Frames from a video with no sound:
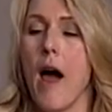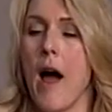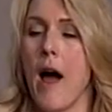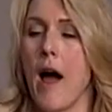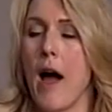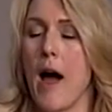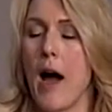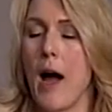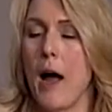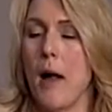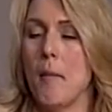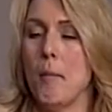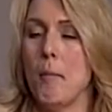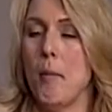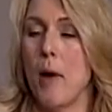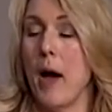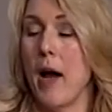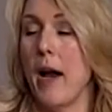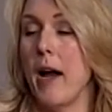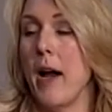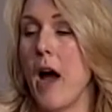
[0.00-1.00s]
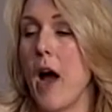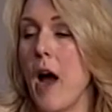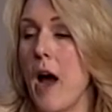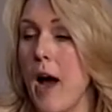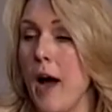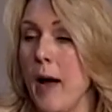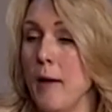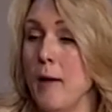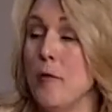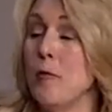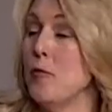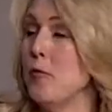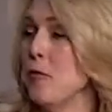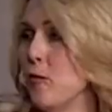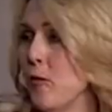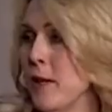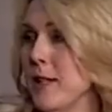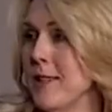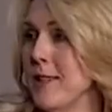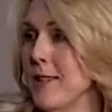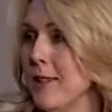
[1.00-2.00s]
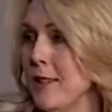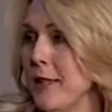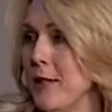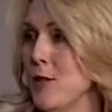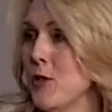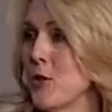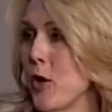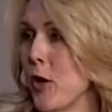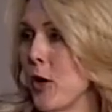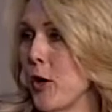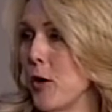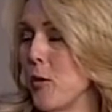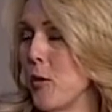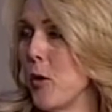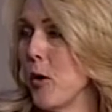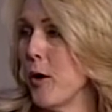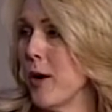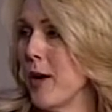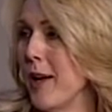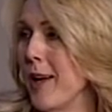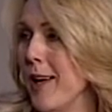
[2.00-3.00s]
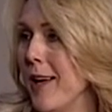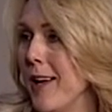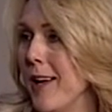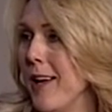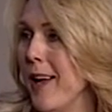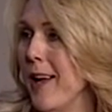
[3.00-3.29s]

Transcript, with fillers: uh, but I recently started working